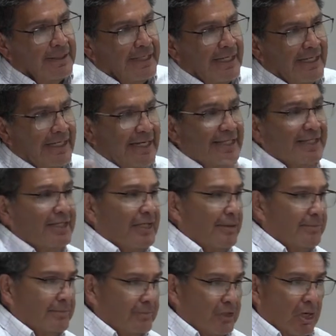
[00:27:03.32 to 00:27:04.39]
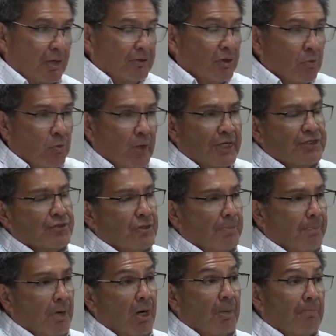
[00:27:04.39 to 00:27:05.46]
he ended up, Dr. Wester
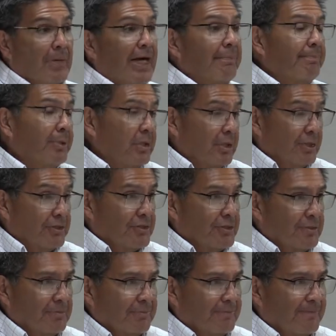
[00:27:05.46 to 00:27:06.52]
bought my books.